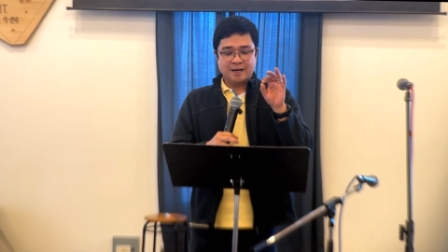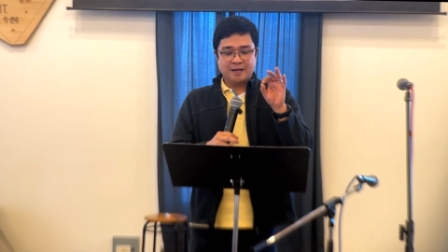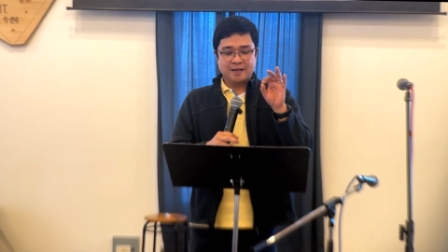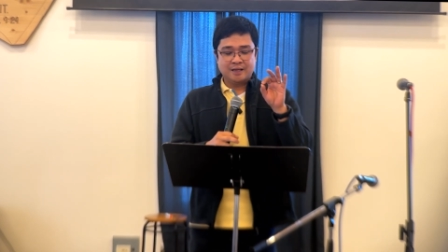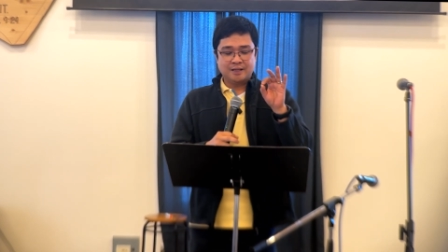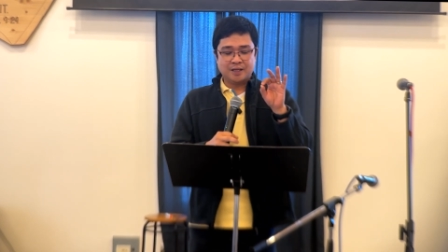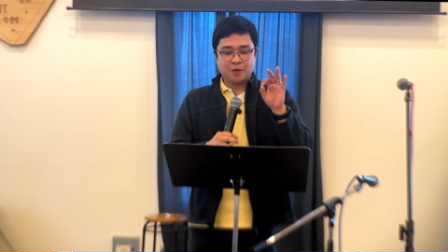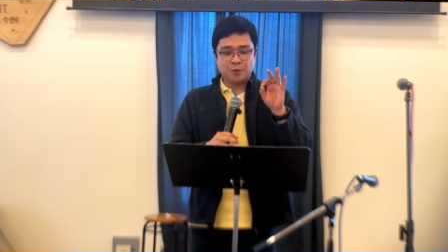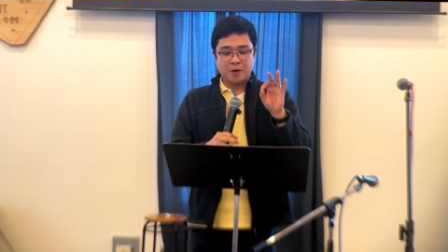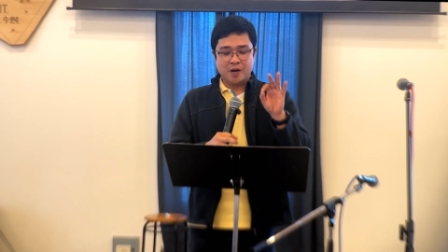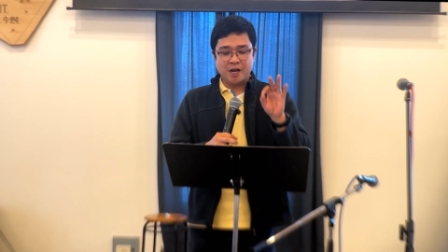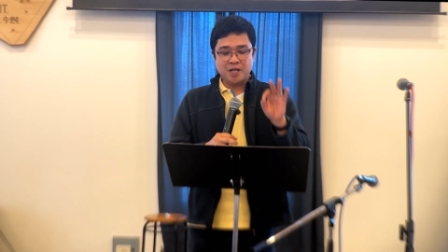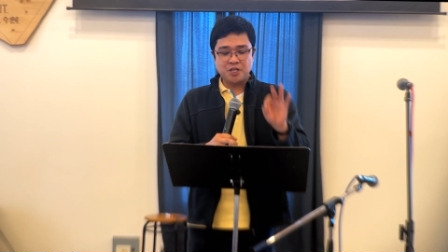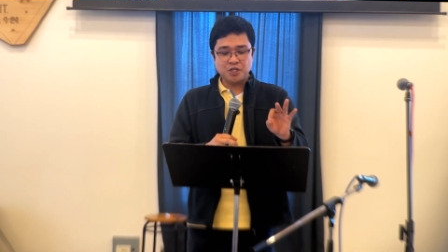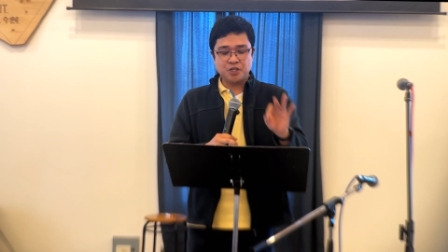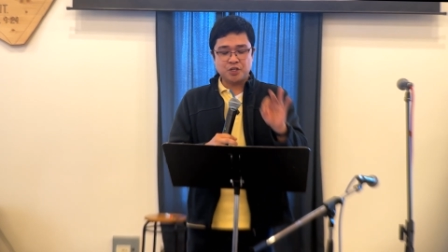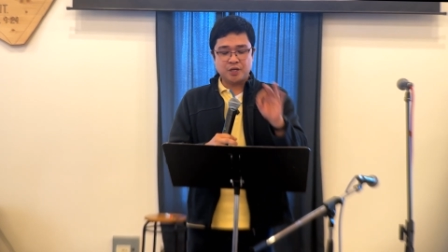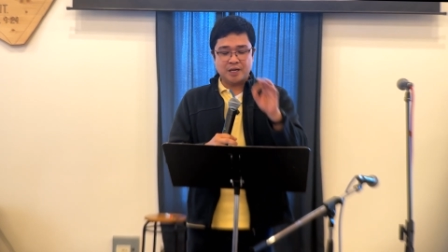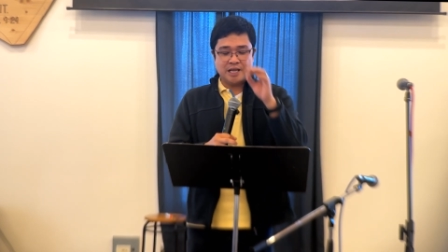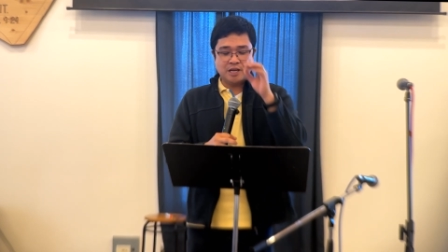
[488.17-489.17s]
the
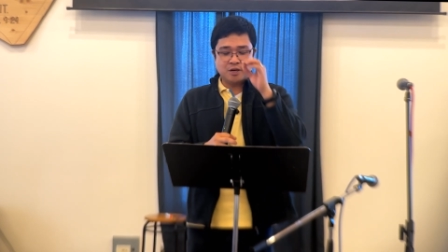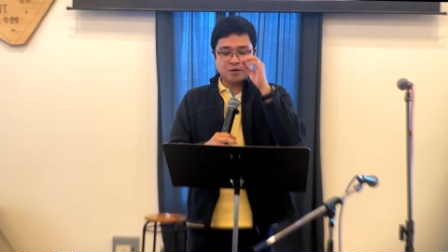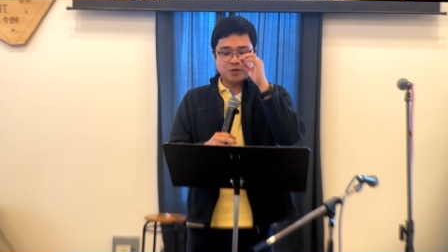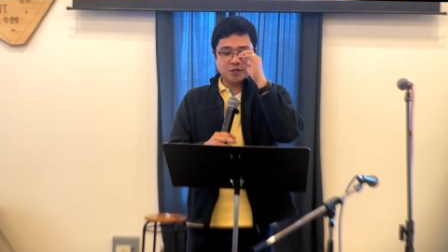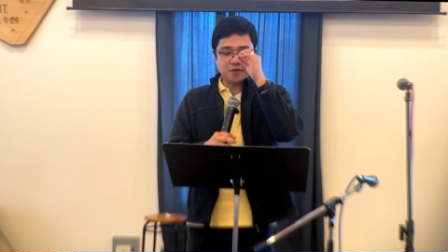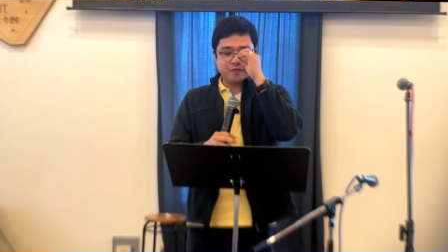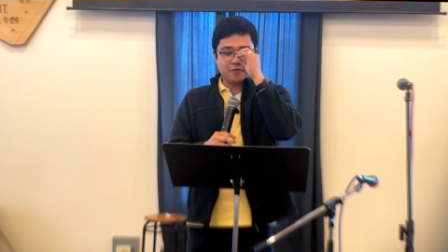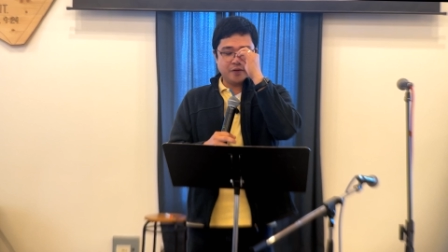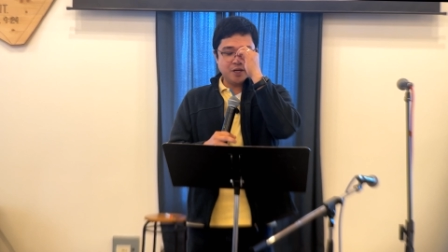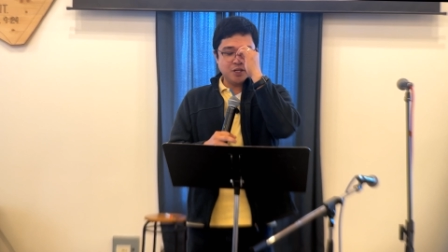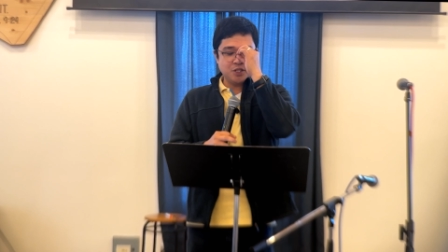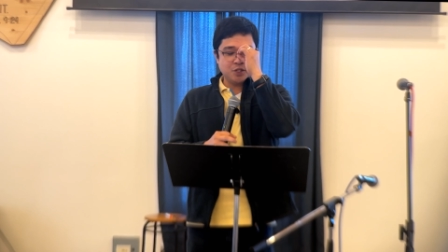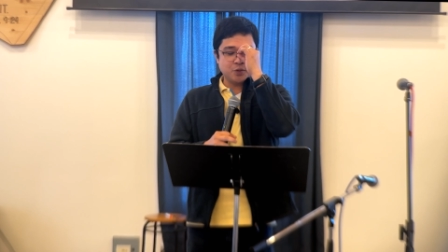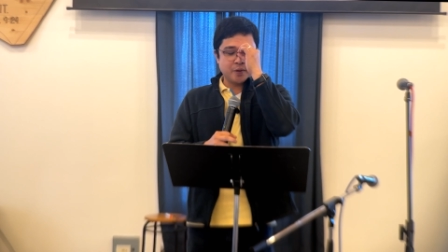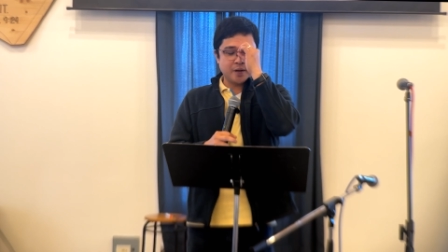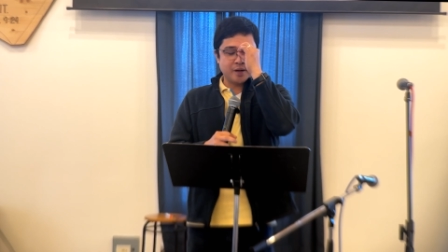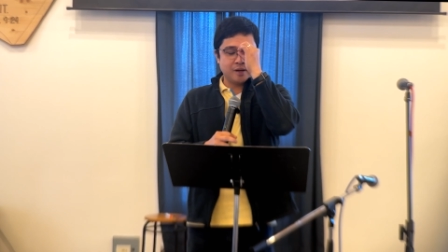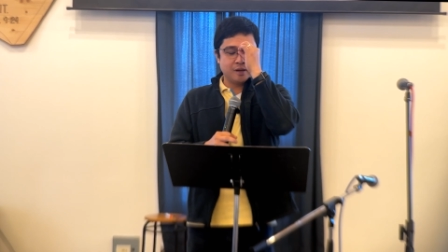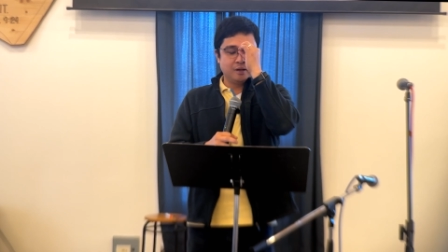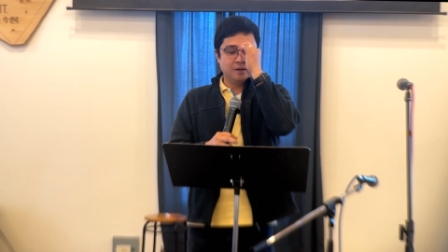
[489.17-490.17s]
religious leaders of
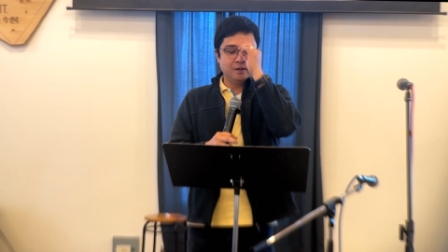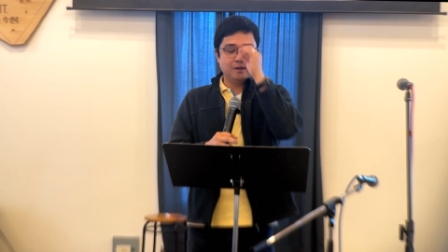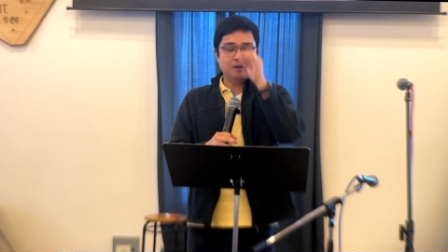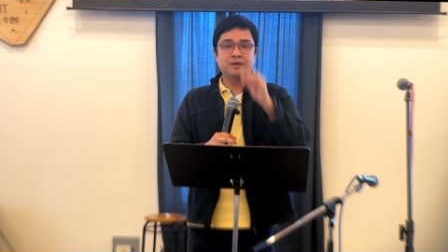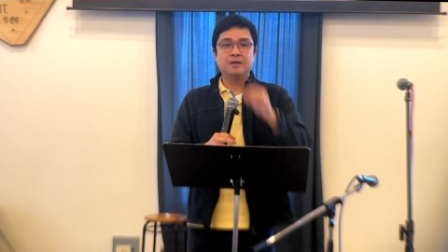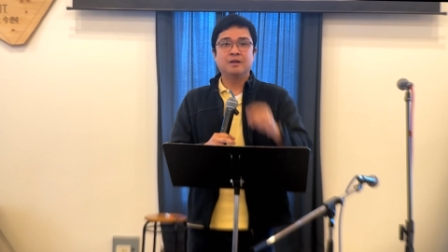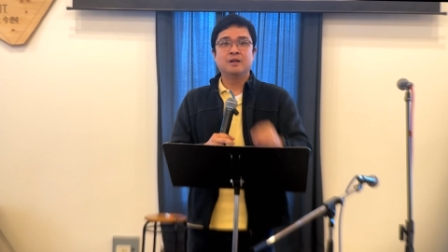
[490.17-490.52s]
Israel